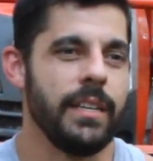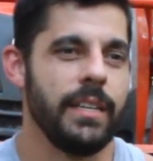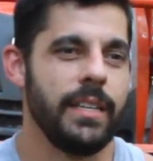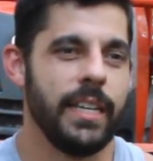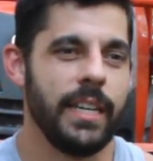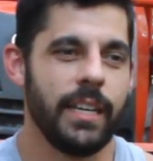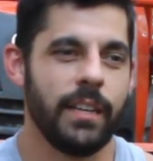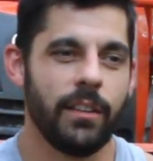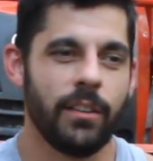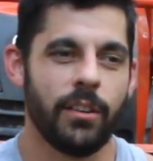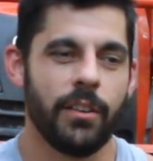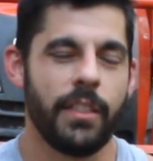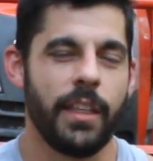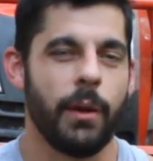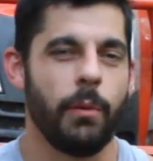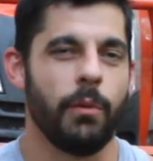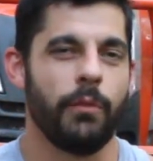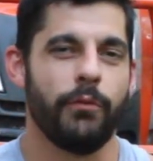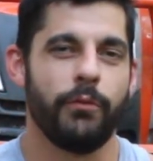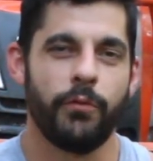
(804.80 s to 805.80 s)
dealer.
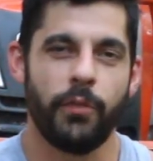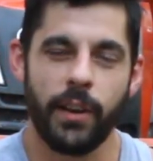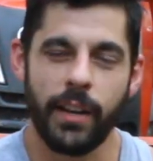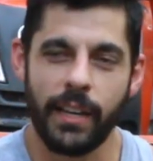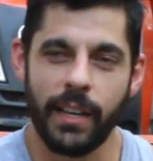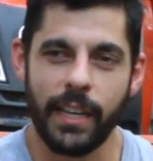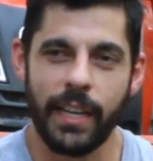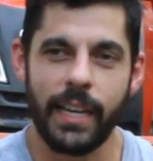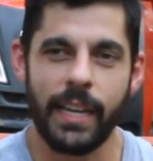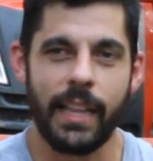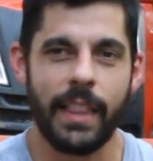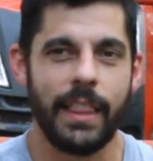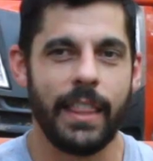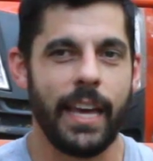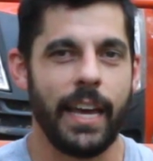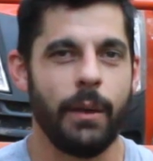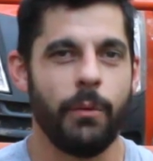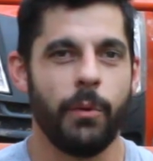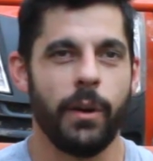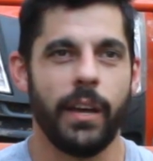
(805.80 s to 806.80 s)
They were friendly.
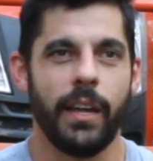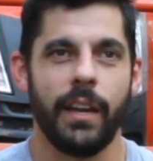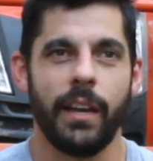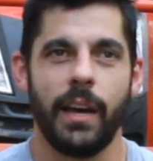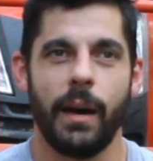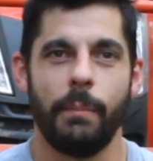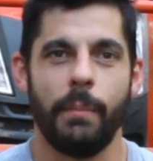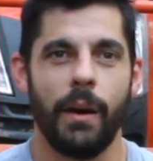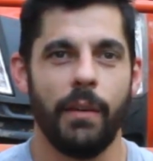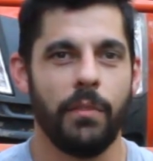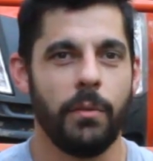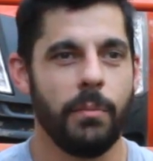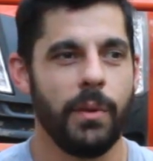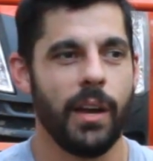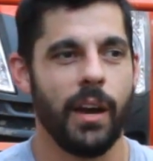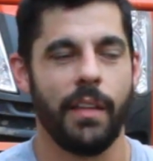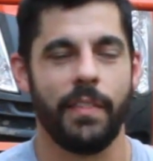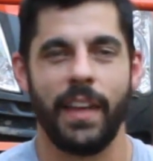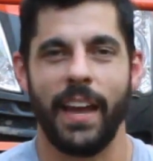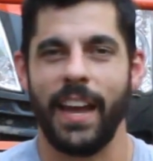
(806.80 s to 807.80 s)
They went above and
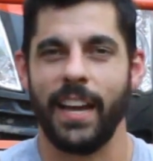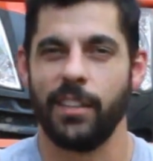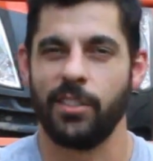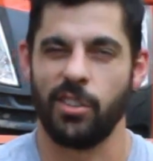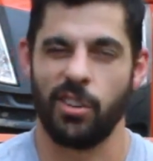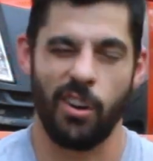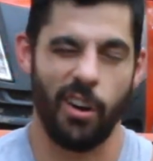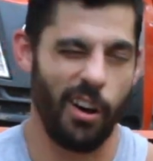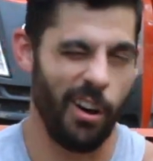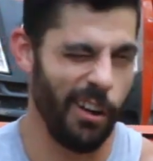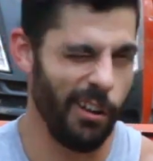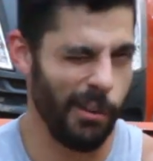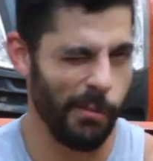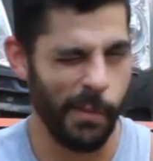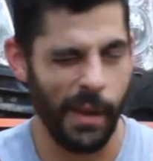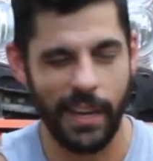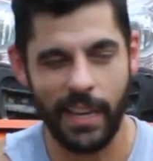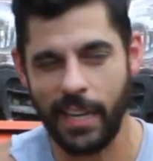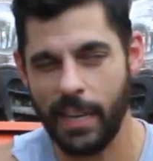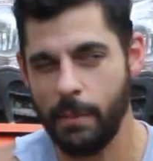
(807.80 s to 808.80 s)
beyond. They answered all
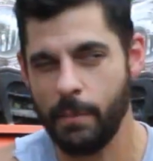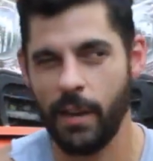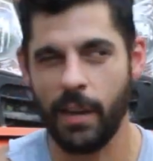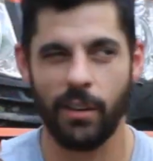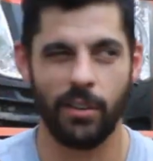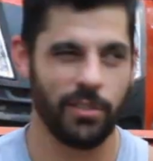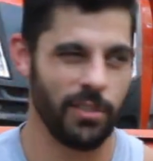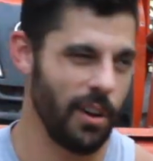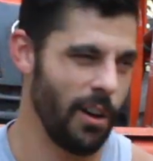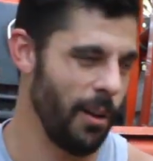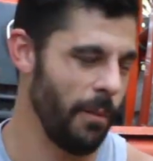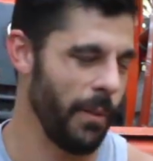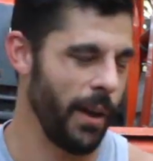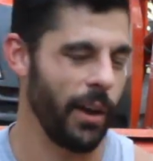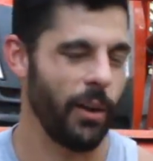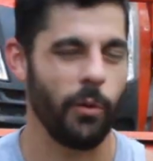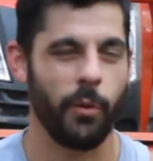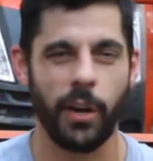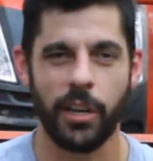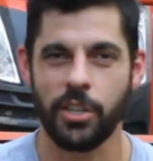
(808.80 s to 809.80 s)
my emails, all
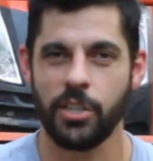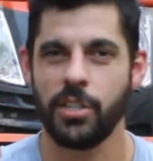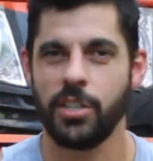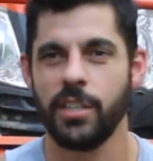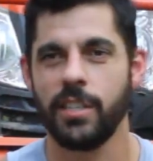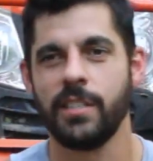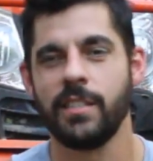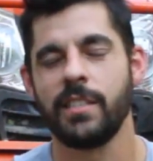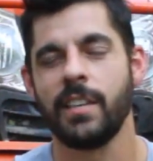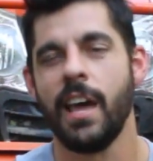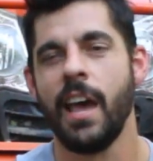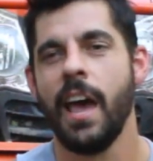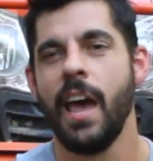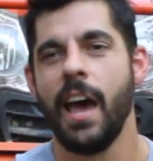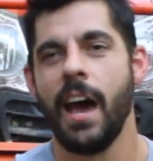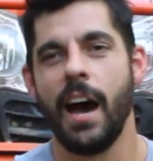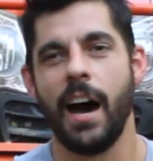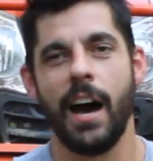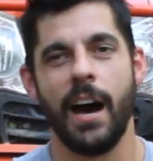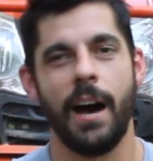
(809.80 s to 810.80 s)
my questions.
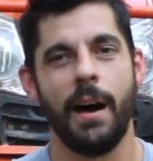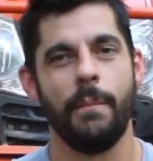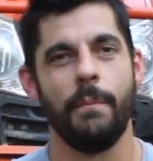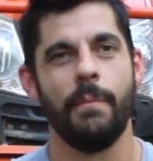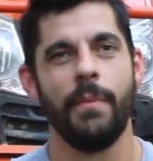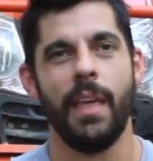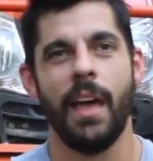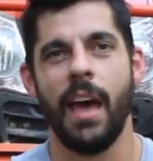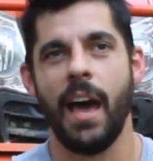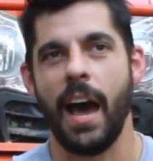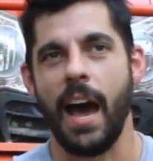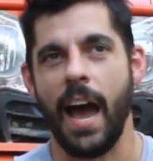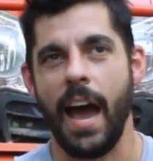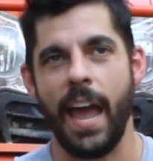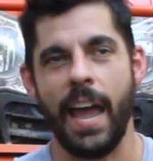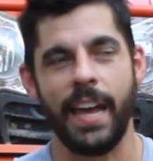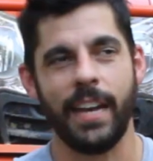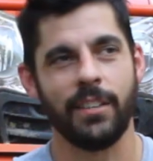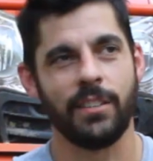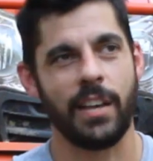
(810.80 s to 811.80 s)

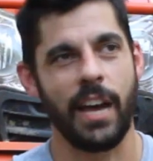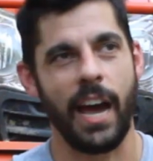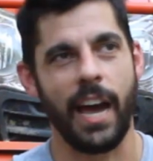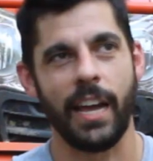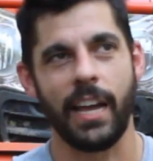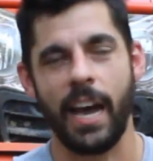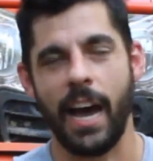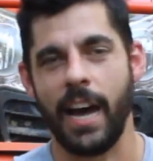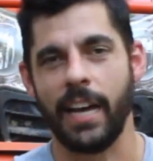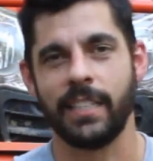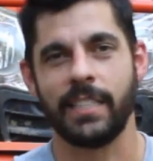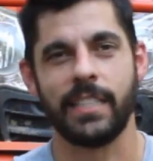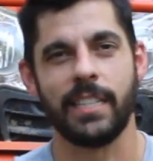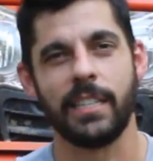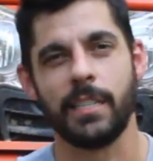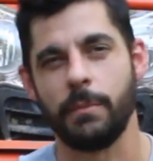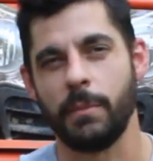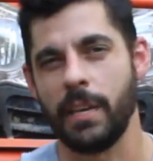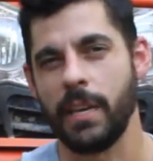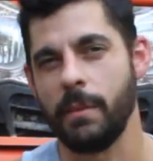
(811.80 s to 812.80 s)
I
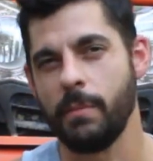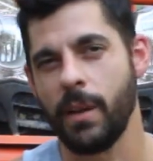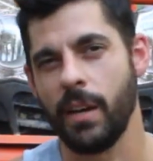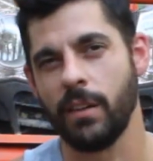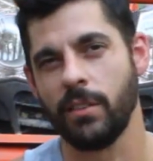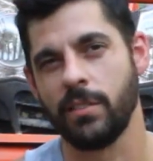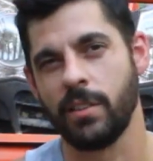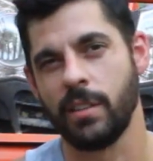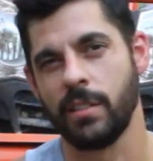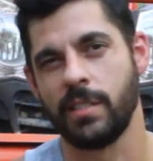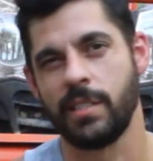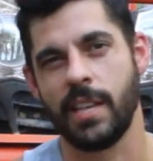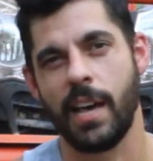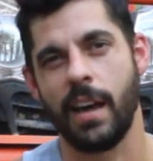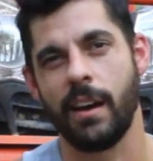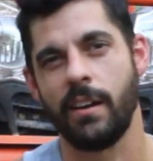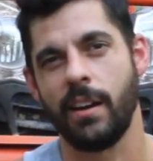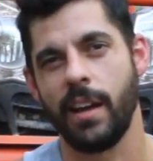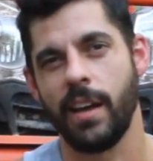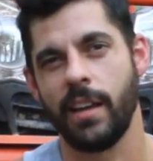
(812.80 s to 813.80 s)
sent them emails on
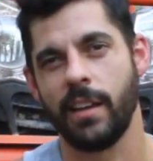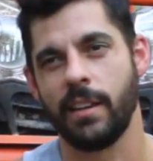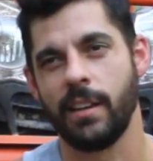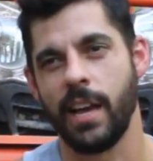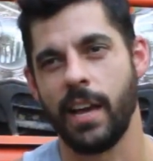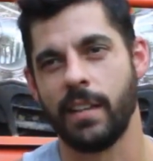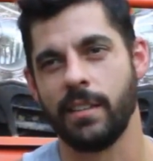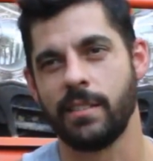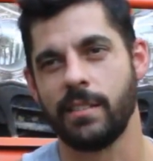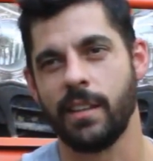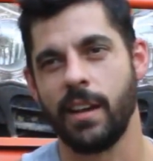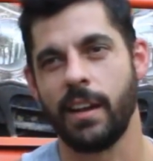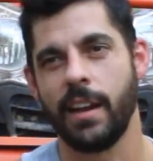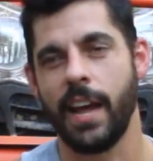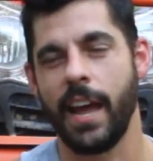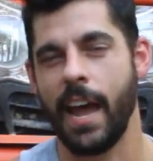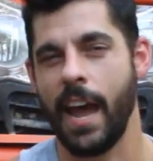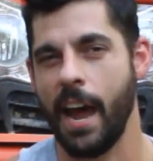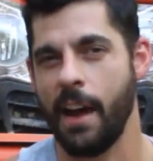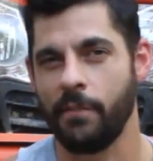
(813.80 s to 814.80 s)
Saturday and
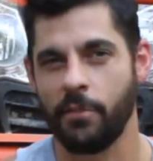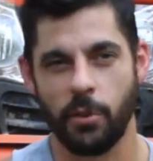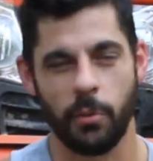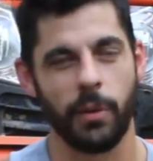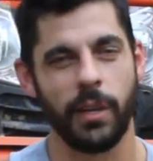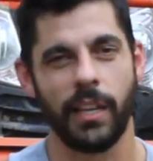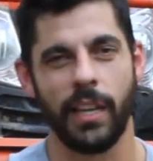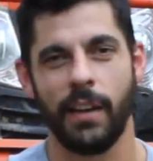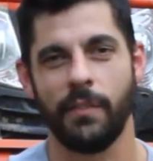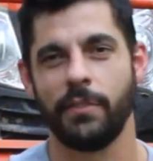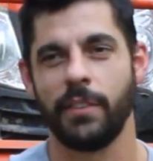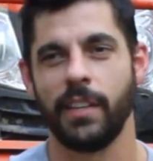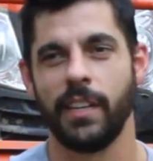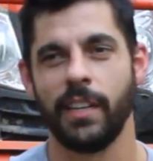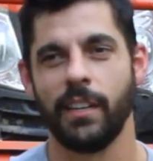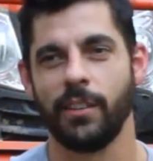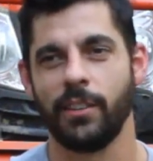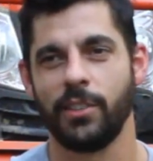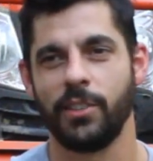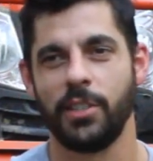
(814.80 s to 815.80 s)
Sunday after we left the
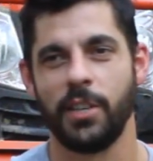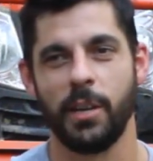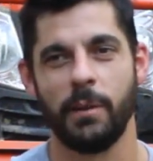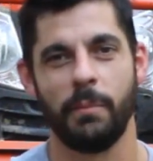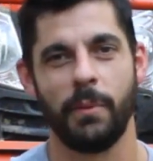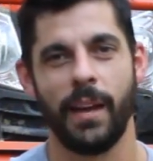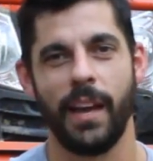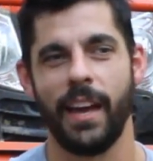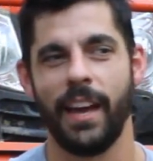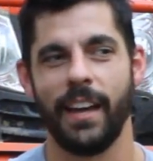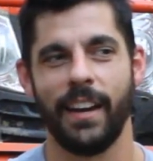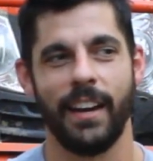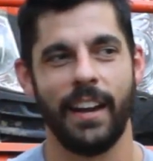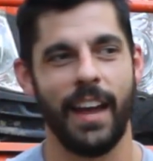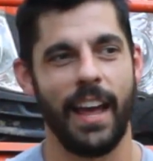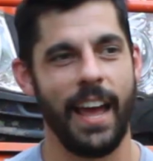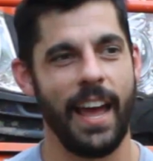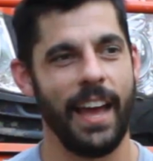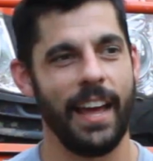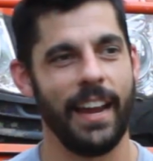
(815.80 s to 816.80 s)
dealership, and